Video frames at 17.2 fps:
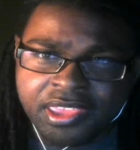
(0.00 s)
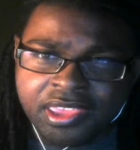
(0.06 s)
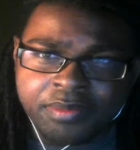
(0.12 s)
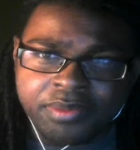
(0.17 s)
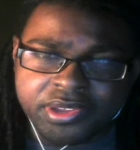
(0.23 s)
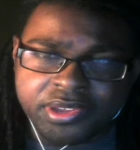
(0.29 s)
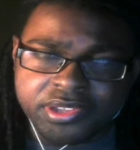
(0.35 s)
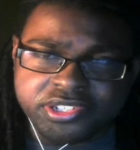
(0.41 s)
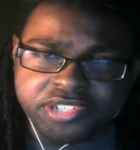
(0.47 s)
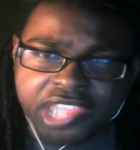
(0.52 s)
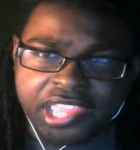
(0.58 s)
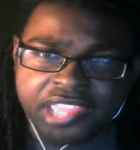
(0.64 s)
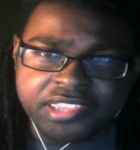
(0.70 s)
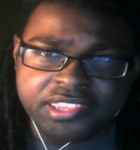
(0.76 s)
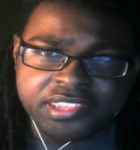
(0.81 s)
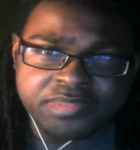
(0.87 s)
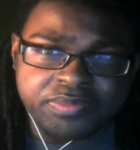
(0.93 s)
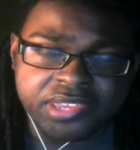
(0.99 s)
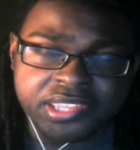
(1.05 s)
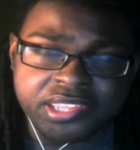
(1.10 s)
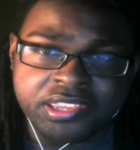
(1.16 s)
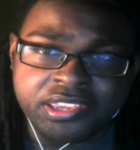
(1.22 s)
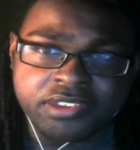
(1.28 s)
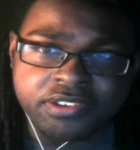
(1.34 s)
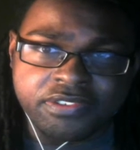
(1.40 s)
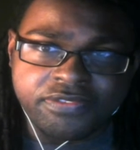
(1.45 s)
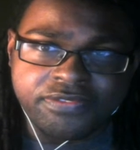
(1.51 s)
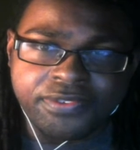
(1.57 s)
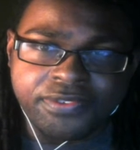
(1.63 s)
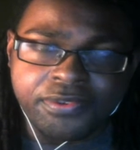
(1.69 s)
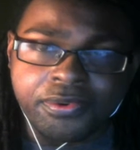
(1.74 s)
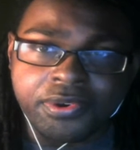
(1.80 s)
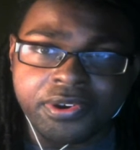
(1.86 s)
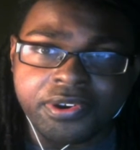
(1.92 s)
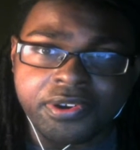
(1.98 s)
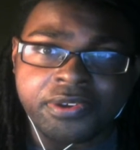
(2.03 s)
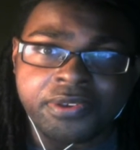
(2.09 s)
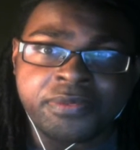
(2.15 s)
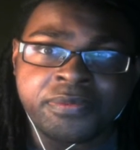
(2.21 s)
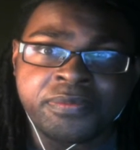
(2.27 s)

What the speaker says: But Jack has been here for,